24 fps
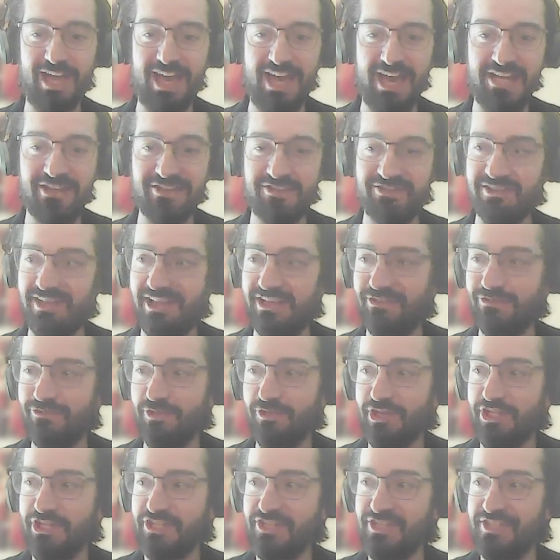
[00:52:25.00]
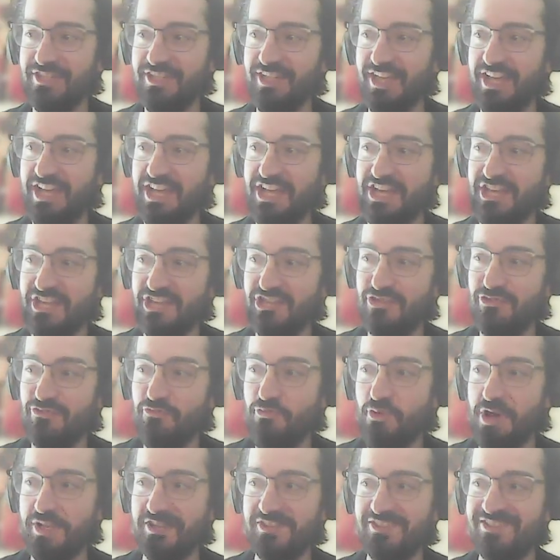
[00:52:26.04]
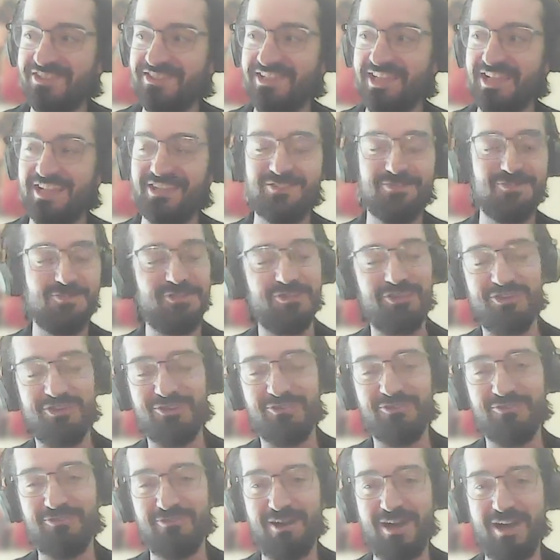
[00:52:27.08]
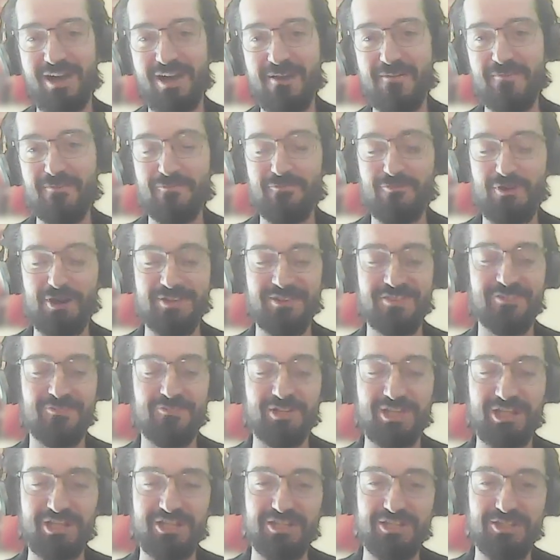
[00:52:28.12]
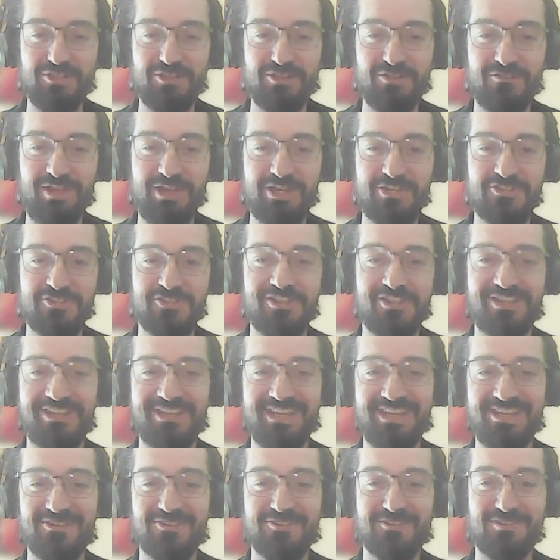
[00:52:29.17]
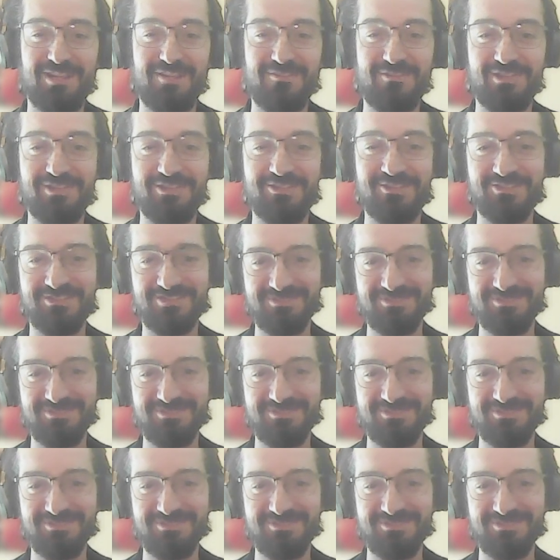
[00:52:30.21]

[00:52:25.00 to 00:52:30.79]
And last question is, what's next for you? What are the new adventures you're gonna get yourself into?